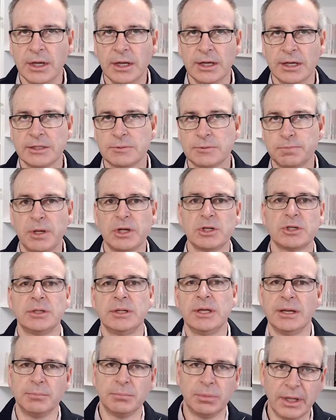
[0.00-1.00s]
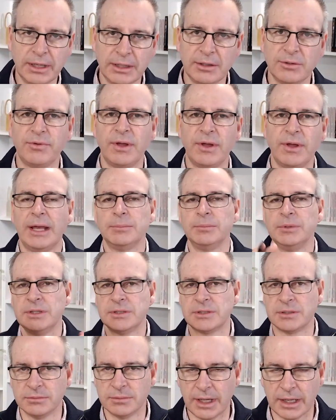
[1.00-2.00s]
especially in blended families
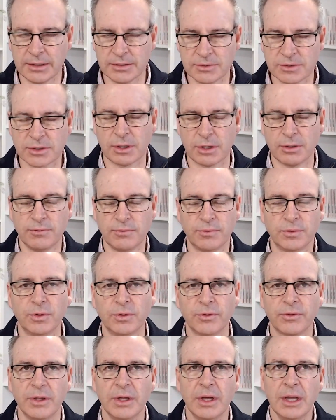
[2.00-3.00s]
and so forth.